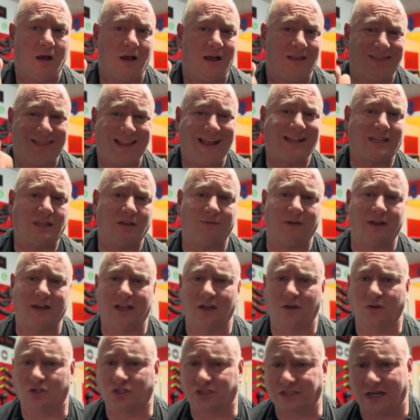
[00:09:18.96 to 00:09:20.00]
Like the
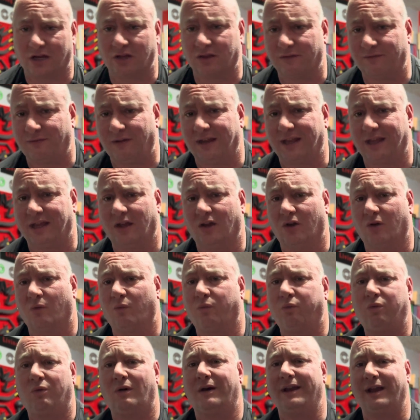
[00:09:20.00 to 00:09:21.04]
video, share the video,
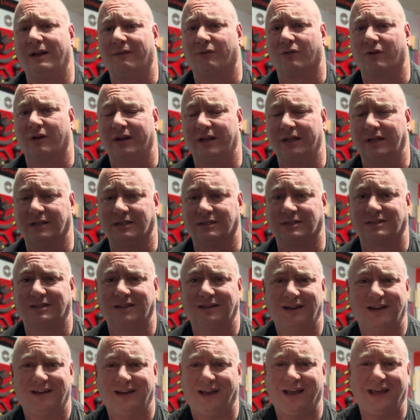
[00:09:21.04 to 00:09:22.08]
whatever it is.
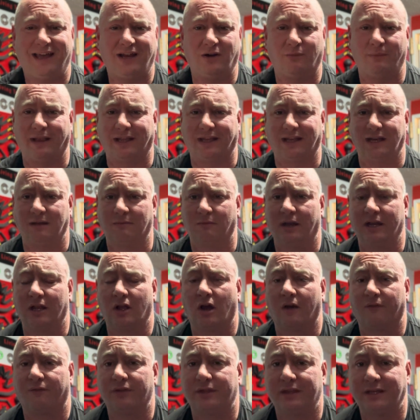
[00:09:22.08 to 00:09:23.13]
I don't make any money
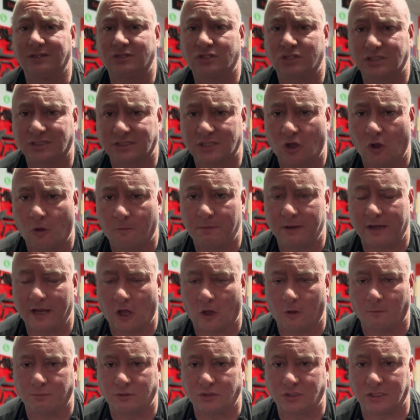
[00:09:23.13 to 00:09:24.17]
off of this, just hope it
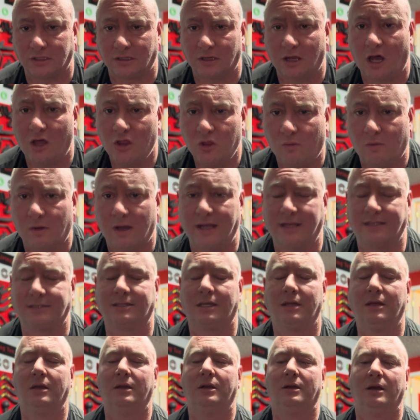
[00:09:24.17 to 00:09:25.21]
helps you. Otherwise,
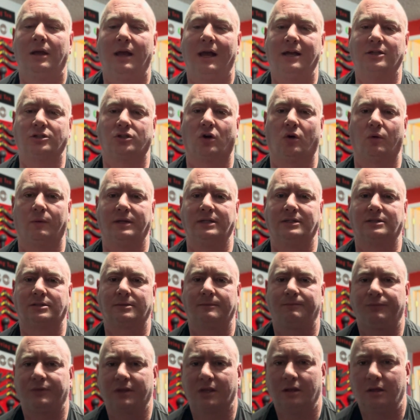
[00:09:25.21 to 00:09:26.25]
as always,
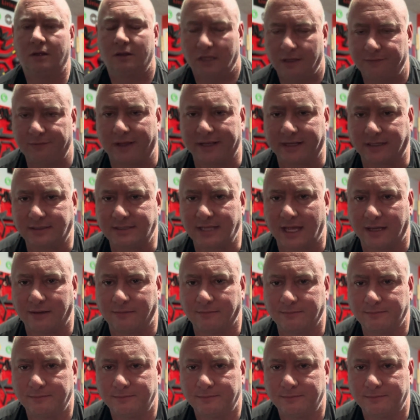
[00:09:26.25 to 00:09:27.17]
live like a 10.